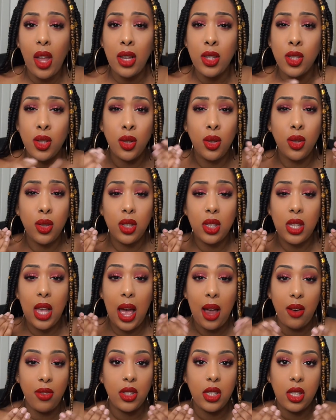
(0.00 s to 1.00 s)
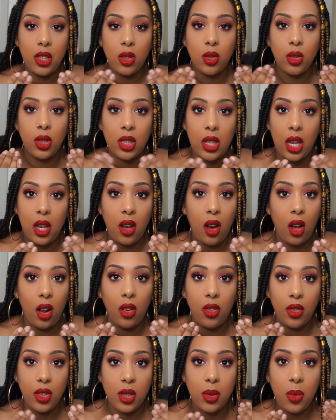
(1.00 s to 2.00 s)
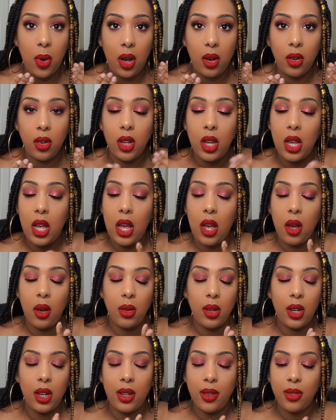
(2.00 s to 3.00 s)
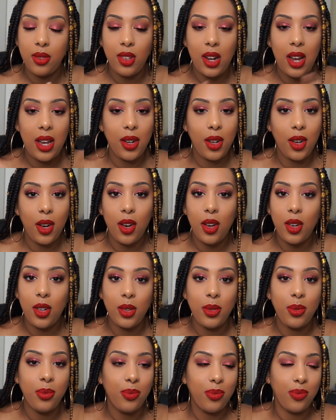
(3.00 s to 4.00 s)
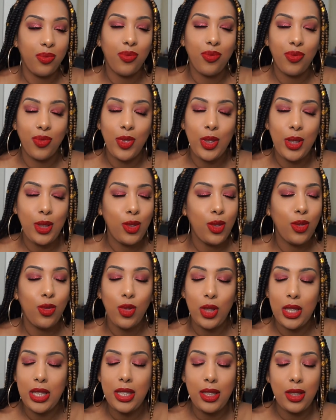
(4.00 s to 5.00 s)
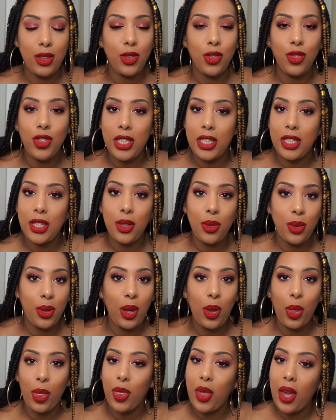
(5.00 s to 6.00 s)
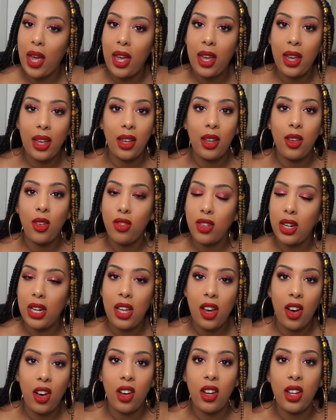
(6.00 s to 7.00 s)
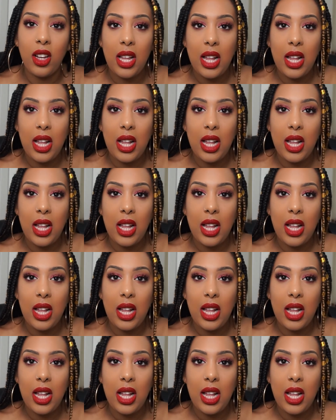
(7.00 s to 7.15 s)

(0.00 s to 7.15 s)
Suits every single skin color as well. Rihanna girl, you're really doing your thing. You really are.